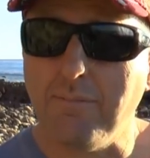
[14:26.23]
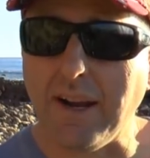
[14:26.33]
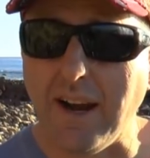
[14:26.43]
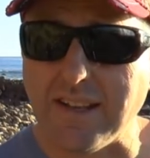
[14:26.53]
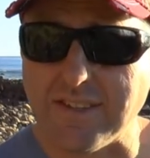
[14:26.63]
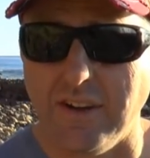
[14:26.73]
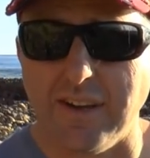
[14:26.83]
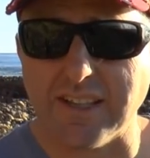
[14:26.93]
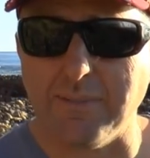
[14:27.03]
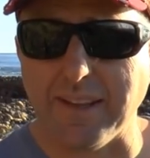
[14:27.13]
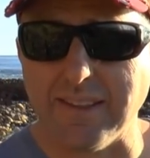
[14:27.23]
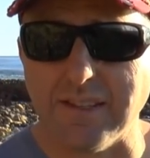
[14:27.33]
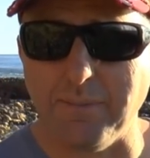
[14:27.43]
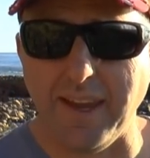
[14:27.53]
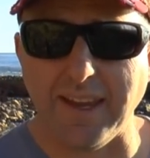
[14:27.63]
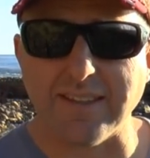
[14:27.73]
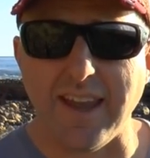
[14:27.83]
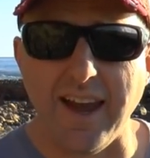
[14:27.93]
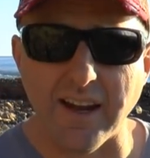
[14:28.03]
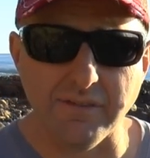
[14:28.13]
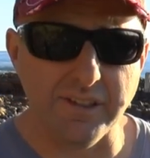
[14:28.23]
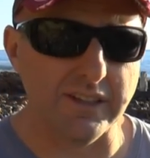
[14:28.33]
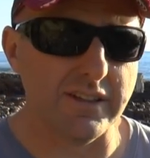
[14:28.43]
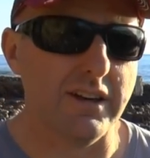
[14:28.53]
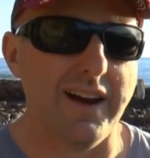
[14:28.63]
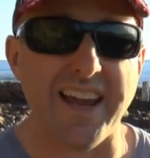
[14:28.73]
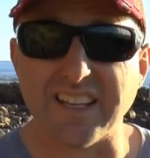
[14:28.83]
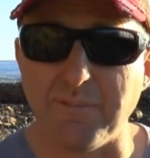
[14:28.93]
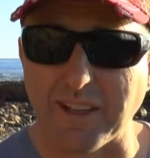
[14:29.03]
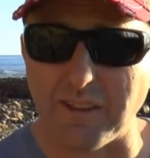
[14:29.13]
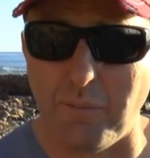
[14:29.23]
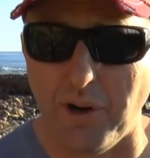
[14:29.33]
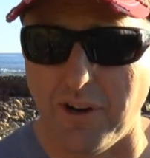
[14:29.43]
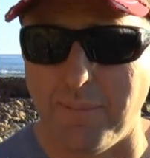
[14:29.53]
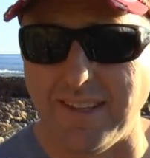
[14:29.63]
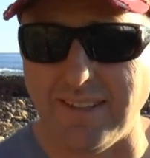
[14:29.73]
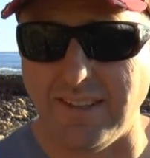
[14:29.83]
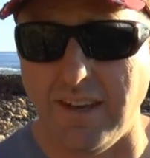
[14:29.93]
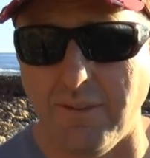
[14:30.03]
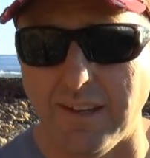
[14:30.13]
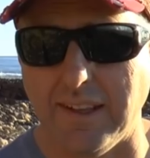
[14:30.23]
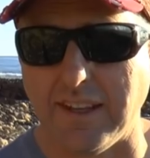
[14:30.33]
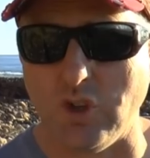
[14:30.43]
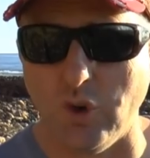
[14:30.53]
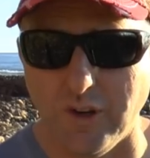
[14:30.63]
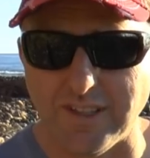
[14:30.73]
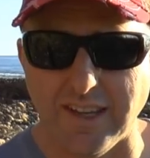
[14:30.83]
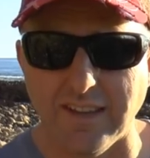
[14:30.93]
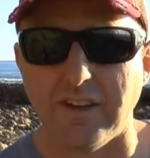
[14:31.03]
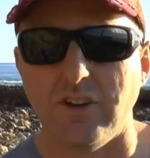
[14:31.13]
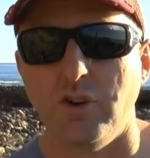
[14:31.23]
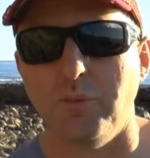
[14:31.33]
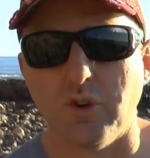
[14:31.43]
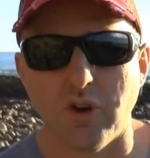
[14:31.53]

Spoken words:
But I don't expect the speeds out of it. I expect the bow to be significantly noisier than a normal